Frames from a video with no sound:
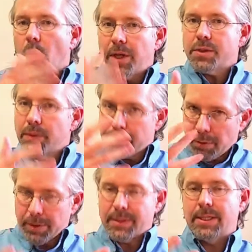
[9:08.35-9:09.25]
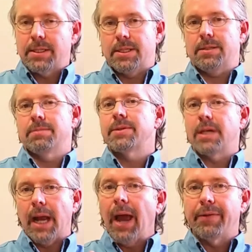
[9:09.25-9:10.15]
Once we put these systems
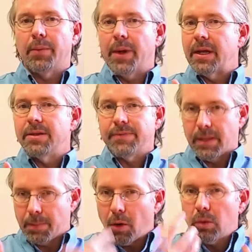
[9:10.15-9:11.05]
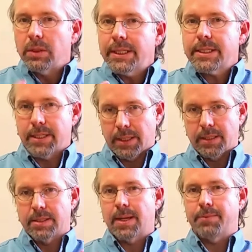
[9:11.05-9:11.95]
together, we can develop
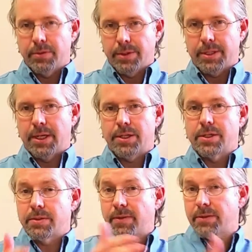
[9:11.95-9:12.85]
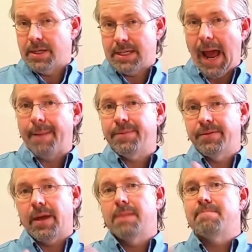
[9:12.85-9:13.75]
holistic conceptualizations of both
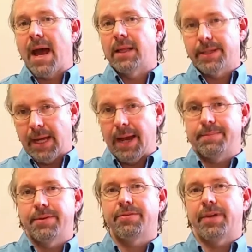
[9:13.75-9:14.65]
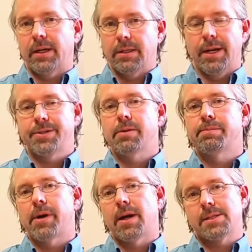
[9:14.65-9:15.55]
adaptive and maladaptive psychological
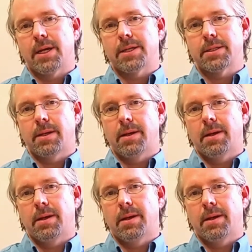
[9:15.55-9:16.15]
process.